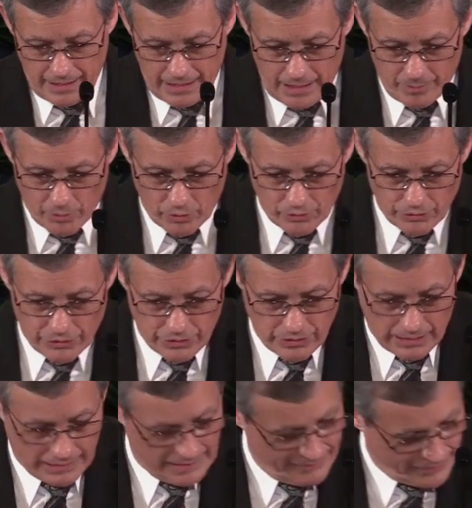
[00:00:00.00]
Hebrews
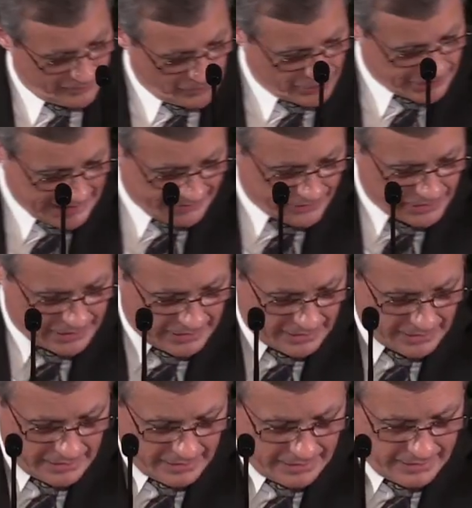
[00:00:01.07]
11, verse
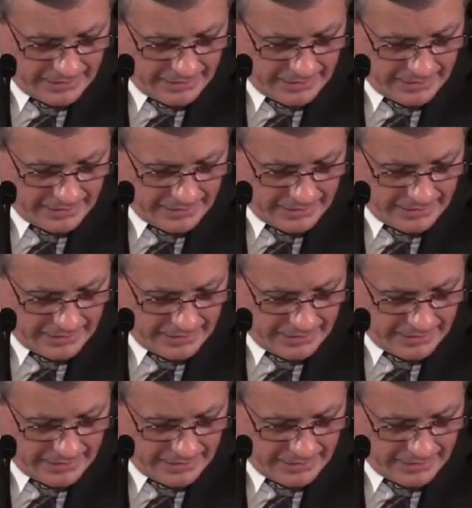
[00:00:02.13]
17.